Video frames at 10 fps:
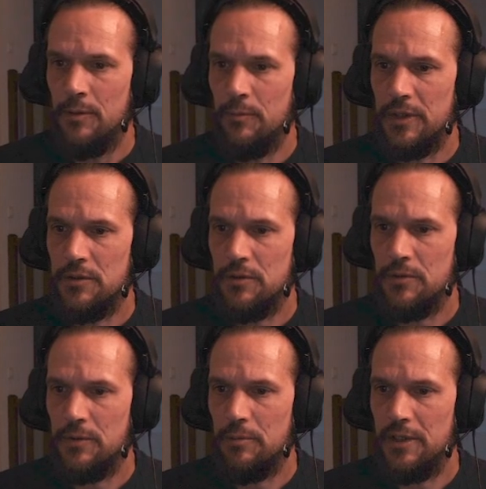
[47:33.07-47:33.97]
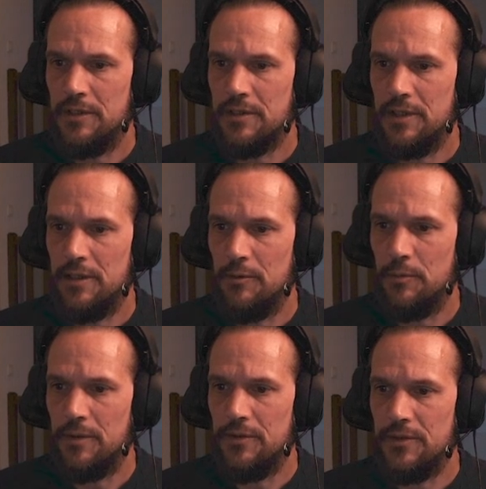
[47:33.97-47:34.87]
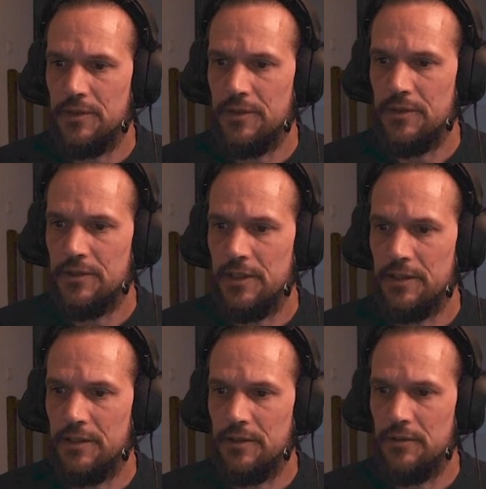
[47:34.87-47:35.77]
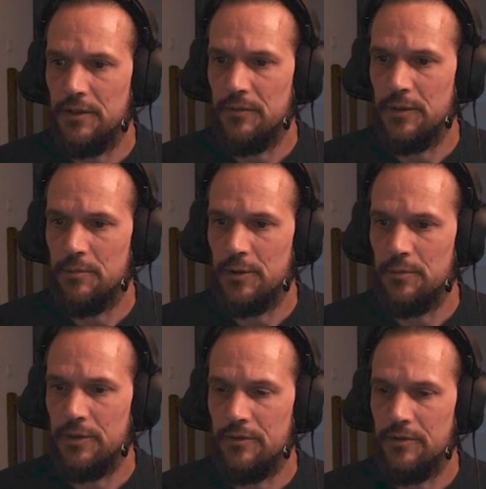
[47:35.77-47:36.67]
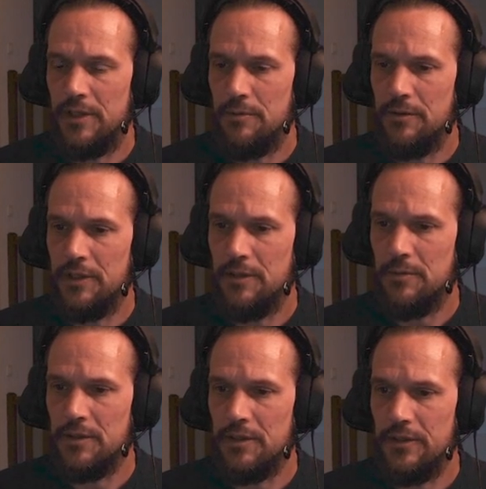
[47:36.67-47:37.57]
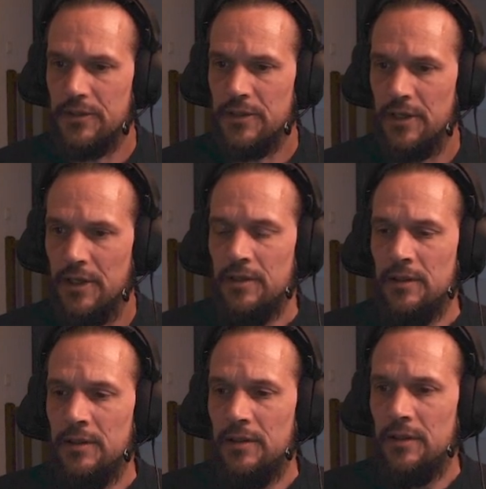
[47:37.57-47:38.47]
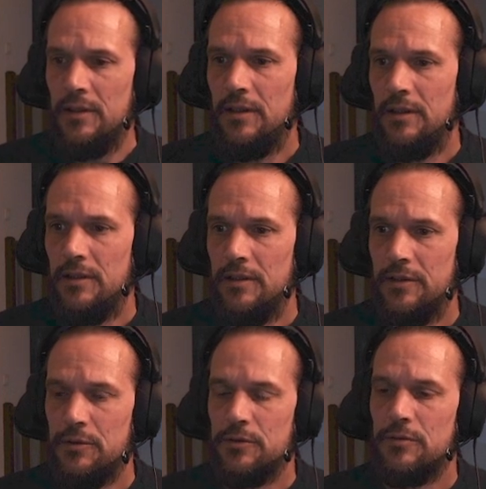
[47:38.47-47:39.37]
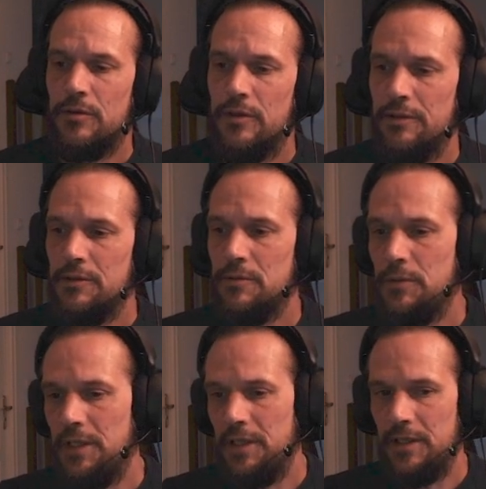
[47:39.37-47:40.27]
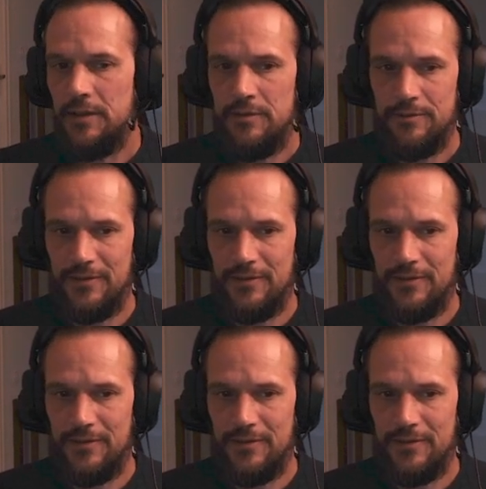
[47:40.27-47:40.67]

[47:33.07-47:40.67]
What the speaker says: Make sure to replace game loop instance and selected unit with appropriate variable names, yes. Don't scroll, I was reading.